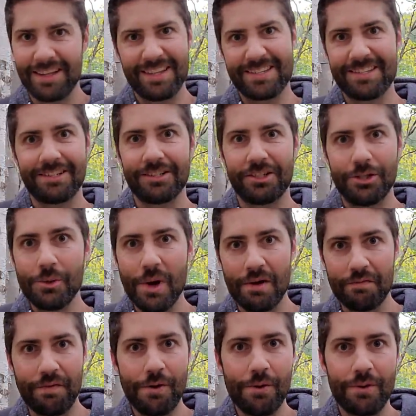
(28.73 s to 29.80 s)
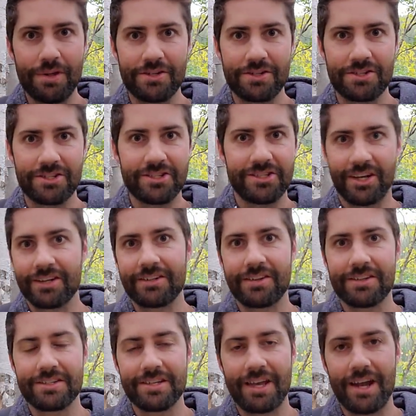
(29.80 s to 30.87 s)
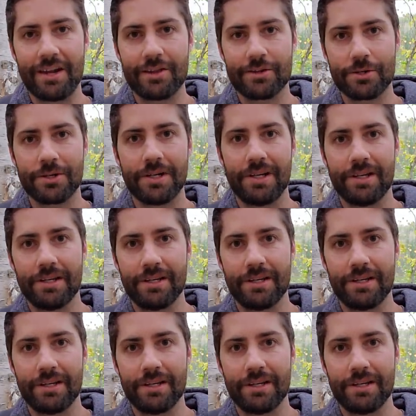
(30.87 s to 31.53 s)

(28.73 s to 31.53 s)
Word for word: this little UFO that's just stuck to the side of the tree.